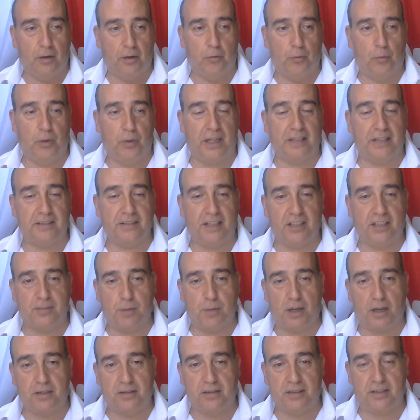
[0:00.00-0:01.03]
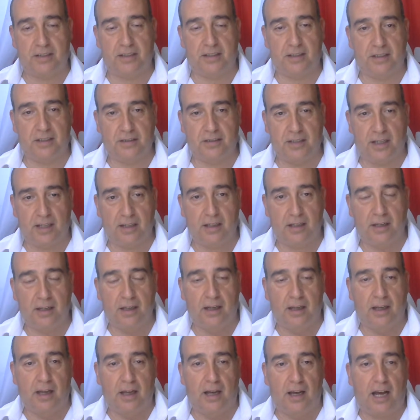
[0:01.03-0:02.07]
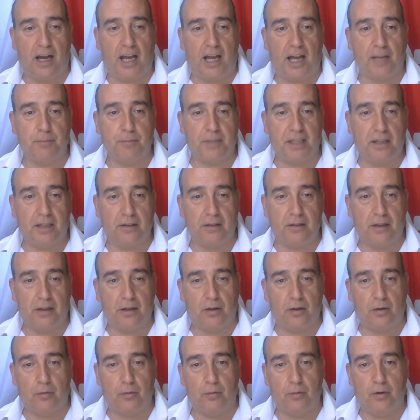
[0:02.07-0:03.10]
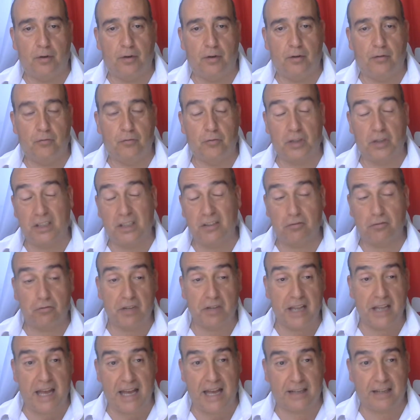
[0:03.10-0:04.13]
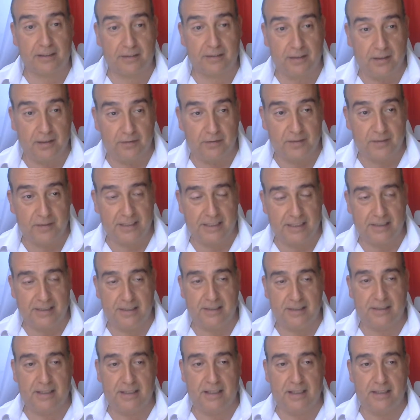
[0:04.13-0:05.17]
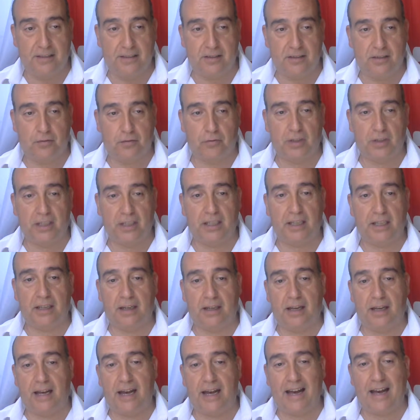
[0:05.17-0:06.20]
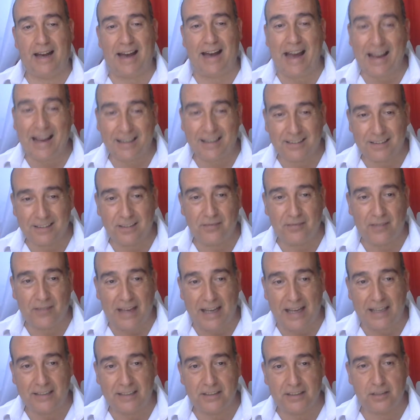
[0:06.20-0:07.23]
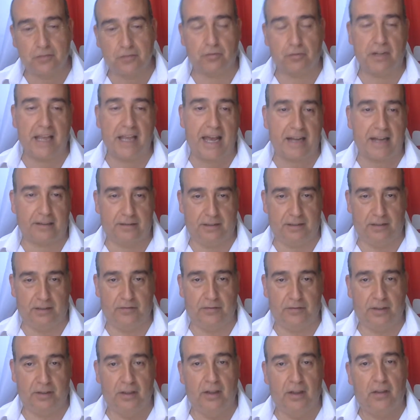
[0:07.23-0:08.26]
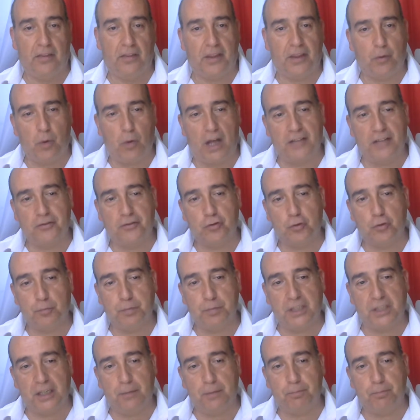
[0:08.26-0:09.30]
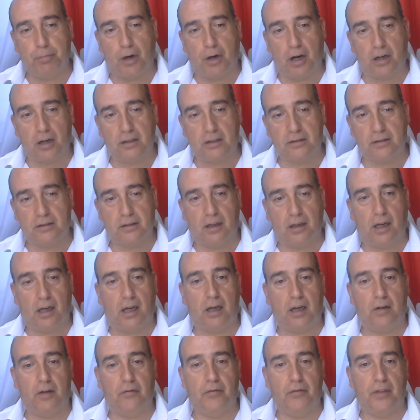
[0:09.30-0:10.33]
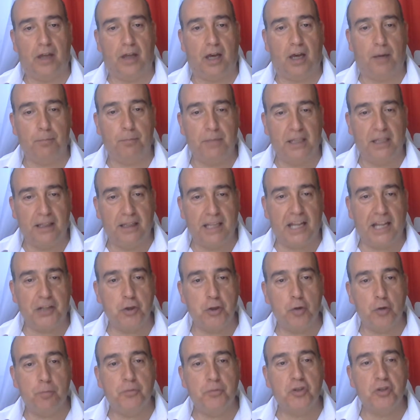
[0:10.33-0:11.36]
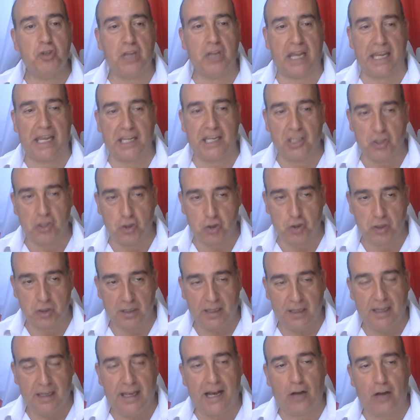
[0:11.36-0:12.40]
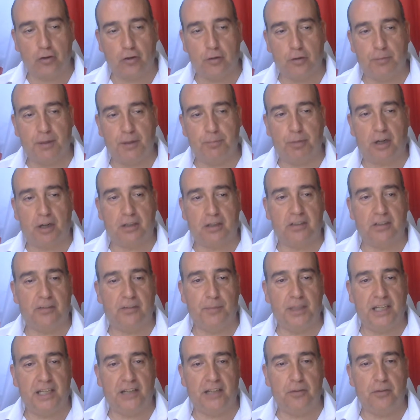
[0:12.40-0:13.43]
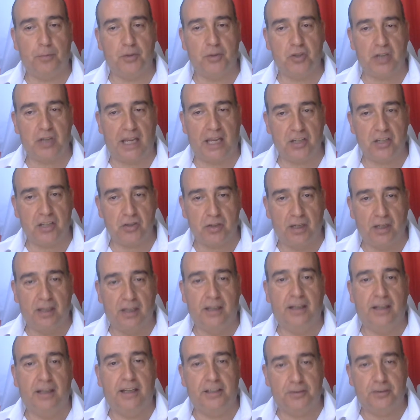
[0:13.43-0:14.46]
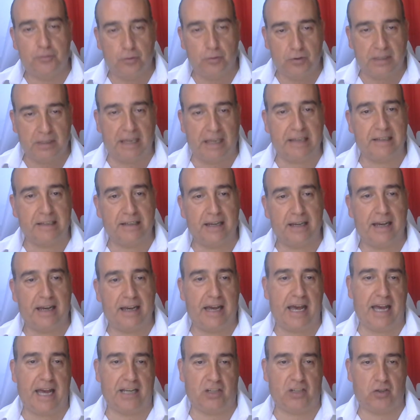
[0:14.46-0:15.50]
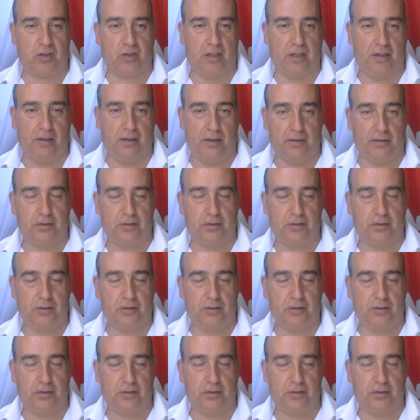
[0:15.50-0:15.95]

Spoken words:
When I say Smart Citizen, I mean really reactive citizens, really active and reactive. They want to be part of the millennium change. How to be part of millennium change is to take action.